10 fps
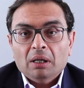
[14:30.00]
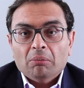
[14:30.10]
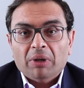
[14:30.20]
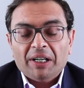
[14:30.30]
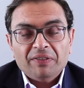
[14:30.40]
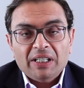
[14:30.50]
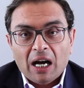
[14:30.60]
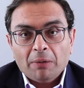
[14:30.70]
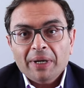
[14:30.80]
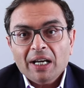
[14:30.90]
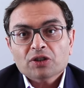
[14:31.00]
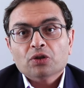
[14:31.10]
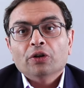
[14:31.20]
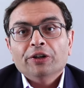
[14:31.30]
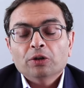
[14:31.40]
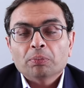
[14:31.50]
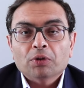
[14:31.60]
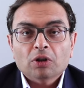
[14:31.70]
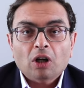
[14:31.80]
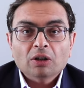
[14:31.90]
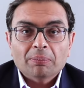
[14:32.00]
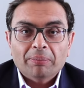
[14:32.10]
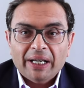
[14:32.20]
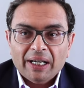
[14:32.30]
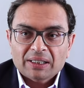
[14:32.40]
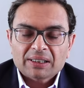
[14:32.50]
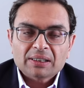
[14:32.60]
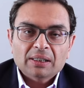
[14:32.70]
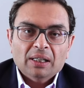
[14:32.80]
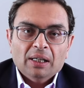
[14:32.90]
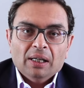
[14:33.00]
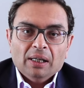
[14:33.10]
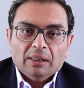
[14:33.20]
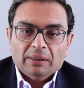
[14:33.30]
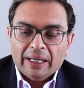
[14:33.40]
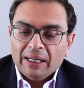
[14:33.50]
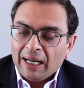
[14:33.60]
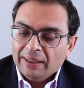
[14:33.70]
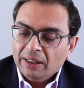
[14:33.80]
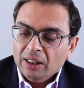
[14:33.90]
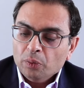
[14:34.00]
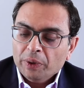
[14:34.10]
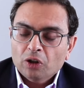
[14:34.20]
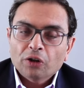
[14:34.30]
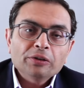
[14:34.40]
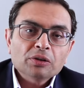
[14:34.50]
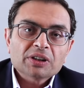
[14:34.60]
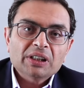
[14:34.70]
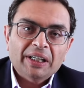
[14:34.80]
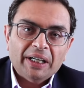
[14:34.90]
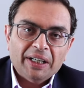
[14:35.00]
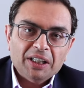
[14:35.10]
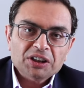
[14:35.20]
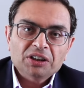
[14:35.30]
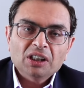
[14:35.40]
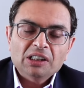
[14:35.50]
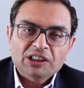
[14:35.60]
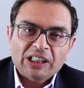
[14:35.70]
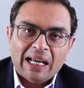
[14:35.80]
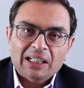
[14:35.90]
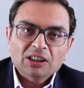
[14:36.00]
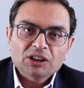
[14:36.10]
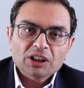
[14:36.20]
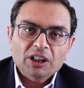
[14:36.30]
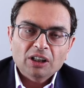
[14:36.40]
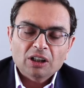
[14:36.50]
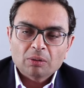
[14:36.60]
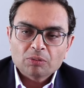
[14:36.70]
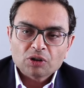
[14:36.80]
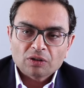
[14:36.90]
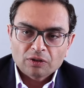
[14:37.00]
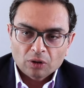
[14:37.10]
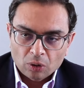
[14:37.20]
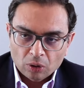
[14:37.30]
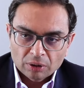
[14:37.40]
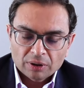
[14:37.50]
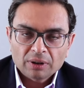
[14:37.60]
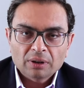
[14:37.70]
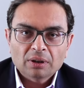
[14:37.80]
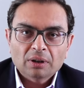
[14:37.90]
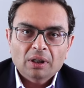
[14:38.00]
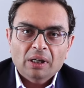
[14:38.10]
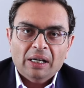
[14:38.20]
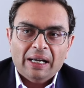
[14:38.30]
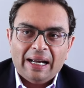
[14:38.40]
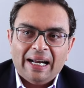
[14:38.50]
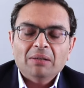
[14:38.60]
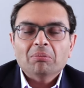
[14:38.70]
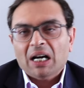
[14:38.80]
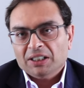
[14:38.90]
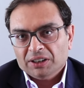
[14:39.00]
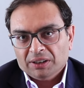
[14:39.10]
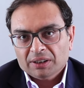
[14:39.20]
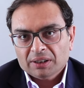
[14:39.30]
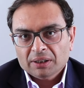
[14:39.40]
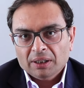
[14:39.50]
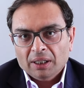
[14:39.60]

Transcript: But if the RBI is going to put on the brakes, then I think we're going to see an additional challenge in terms of growth and margins.